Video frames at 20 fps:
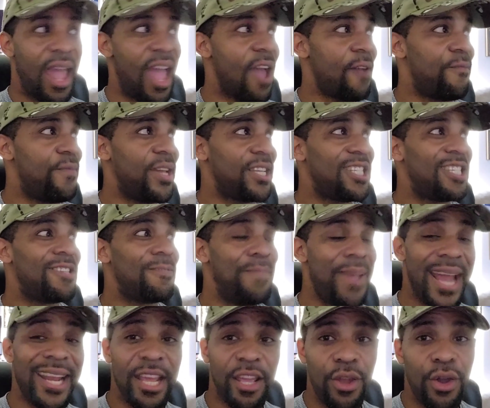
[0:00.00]
If it's
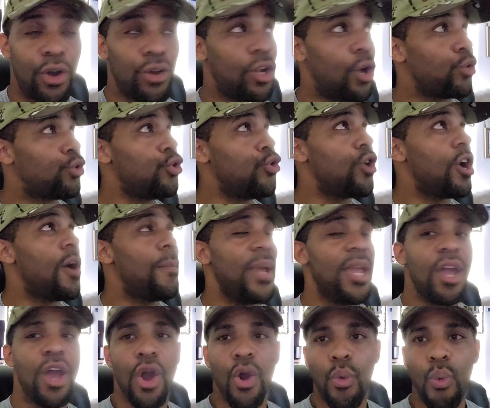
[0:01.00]
spinning, you'll know too. It'll
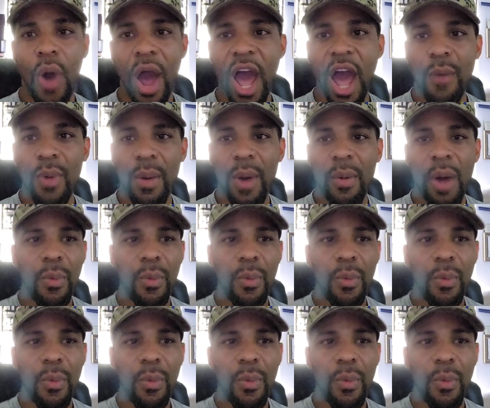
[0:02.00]
be, whoa,